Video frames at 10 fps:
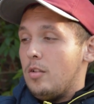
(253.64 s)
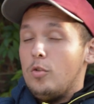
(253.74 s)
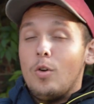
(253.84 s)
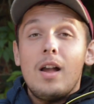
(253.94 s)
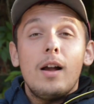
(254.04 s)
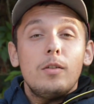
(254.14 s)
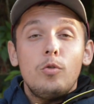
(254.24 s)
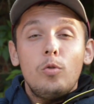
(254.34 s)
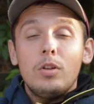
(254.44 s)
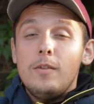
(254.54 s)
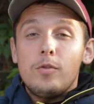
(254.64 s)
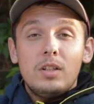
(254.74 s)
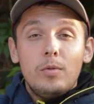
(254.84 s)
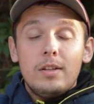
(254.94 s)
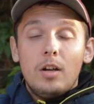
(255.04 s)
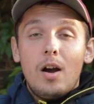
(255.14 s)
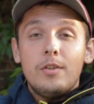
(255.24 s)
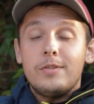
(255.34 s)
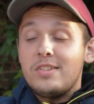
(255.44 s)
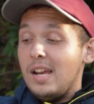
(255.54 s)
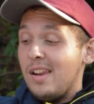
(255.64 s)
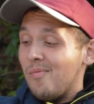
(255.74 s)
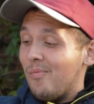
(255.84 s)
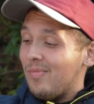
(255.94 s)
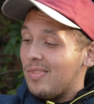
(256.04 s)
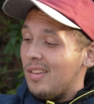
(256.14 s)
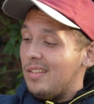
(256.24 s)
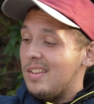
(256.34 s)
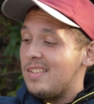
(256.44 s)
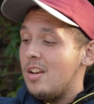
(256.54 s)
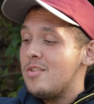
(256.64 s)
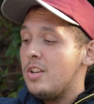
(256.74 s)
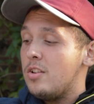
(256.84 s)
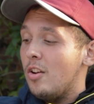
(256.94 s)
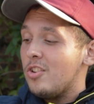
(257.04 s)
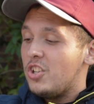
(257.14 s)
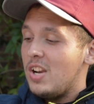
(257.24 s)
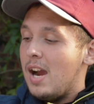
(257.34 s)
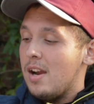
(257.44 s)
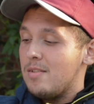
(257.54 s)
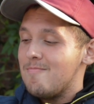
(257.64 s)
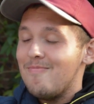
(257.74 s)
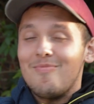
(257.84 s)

You're looking through the window and you say, the sun did not shine.